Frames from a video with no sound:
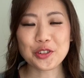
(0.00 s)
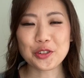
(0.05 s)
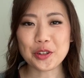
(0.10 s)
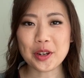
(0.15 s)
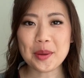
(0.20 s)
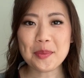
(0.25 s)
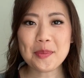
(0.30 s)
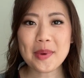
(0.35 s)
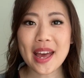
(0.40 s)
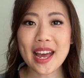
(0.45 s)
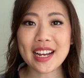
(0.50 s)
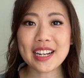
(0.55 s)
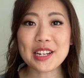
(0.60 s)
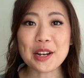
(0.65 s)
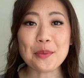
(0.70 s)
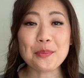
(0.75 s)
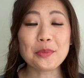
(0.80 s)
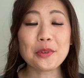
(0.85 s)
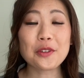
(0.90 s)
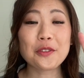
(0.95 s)
dream bag
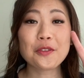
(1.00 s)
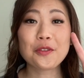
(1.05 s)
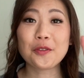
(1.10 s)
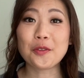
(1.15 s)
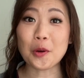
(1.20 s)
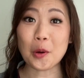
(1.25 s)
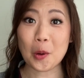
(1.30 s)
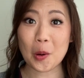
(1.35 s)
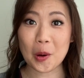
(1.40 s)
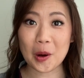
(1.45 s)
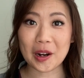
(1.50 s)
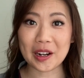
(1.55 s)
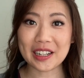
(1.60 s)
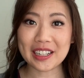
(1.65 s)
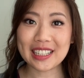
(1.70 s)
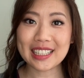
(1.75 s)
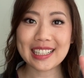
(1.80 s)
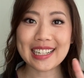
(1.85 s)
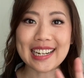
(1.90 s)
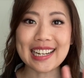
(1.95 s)
number
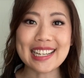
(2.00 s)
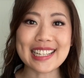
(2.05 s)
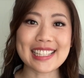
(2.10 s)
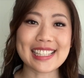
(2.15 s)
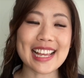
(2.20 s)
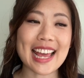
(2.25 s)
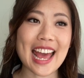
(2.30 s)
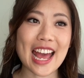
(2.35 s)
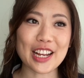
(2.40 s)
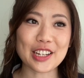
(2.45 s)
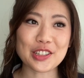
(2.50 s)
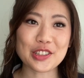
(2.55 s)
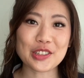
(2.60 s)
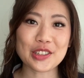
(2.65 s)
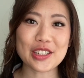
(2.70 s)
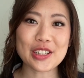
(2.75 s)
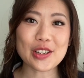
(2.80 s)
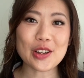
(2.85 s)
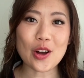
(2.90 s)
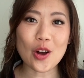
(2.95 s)
four is
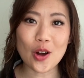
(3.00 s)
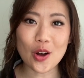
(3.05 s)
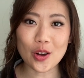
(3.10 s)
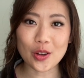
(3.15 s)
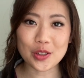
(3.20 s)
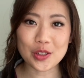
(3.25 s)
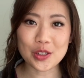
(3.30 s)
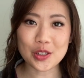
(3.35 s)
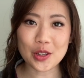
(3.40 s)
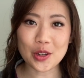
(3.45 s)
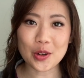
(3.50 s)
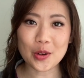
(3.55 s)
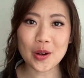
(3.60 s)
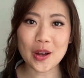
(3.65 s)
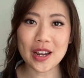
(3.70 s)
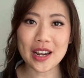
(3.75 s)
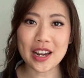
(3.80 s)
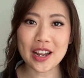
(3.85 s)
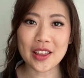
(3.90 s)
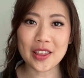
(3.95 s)
actually also
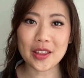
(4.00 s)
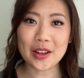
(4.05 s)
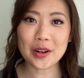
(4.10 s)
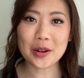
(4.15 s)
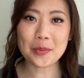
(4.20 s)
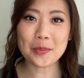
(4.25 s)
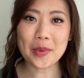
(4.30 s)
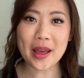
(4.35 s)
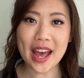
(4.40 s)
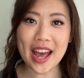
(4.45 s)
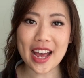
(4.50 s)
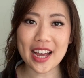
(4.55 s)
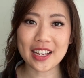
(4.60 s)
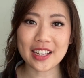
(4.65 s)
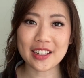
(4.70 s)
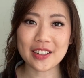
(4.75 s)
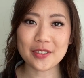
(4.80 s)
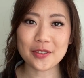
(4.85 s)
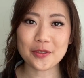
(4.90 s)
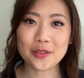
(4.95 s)
another bag
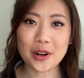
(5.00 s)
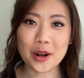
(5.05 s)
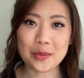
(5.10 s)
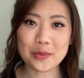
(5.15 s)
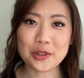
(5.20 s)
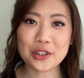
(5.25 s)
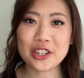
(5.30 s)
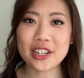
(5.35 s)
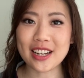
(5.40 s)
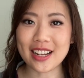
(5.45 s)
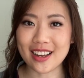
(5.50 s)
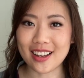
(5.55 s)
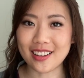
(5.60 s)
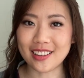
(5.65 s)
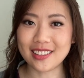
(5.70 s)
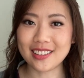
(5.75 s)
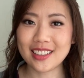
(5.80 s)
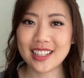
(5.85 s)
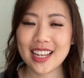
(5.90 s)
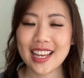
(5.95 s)
from
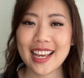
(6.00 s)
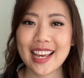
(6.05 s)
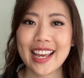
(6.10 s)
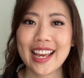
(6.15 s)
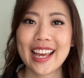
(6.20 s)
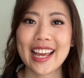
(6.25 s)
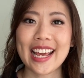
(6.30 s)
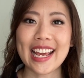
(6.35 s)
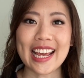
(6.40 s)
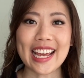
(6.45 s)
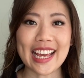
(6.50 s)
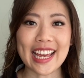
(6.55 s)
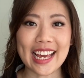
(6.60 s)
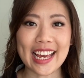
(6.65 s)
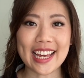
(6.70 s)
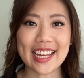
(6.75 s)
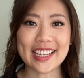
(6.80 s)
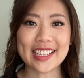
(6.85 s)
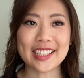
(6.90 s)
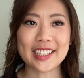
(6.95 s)
Chanel.
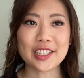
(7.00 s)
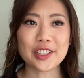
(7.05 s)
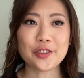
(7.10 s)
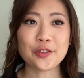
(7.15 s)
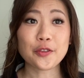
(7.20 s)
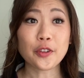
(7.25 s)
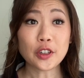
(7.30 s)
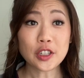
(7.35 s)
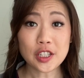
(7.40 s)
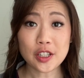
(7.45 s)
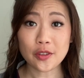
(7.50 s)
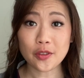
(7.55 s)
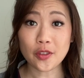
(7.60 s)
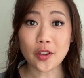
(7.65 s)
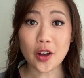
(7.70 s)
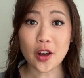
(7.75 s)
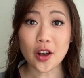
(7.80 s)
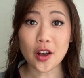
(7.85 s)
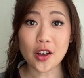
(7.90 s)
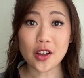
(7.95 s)
And first of
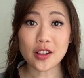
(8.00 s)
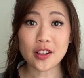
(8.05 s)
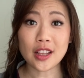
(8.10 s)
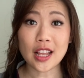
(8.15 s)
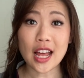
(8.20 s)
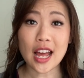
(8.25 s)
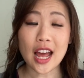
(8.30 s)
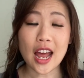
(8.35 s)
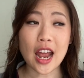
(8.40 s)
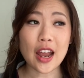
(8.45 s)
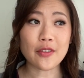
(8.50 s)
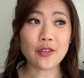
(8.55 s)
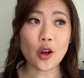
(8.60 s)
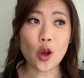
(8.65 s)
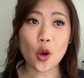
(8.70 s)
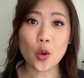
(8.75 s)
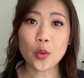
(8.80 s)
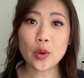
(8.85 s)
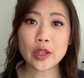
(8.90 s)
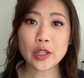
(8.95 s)
all, I've
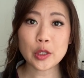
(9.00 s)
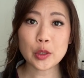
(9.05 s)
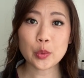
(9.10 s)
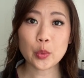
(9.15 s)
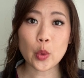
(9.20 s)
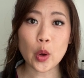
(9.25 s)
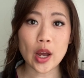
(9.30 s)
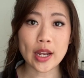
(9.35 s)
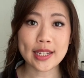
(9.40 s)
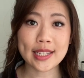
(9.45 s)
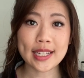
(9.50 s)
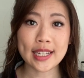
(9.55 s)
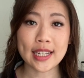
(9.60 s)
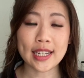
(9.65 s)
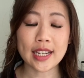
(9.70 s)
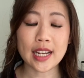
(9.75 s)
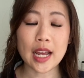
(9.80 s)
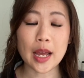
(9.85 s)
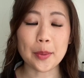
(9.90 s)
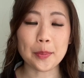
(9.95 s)
always
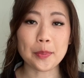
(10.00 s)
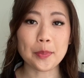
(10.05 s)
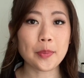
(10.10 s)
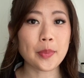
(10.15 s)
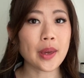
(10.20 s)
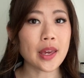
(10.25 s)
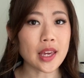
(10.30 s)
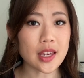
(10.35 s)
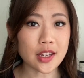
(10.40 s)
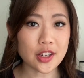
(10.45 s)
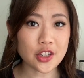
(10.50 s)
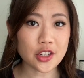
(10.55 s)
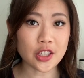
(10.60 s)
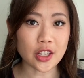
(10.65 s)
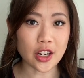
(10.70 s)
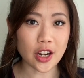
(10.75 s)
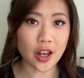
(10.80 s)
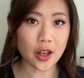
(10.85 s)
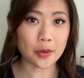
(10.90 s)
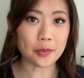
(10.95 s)
wanted a pink
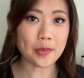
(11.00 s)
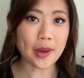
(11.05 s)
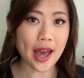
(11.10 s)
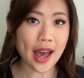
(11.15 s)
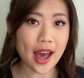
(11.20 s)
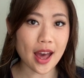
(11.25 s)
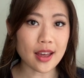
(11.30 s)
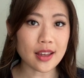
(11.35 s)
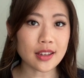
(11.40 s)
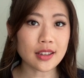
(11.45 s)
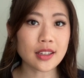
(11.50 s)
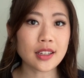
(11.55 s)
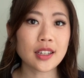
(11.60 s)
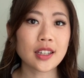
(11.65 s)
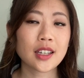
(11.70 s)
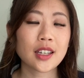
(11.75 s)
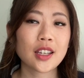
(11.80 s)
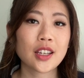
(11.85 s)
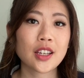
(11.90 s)
Chanel bag.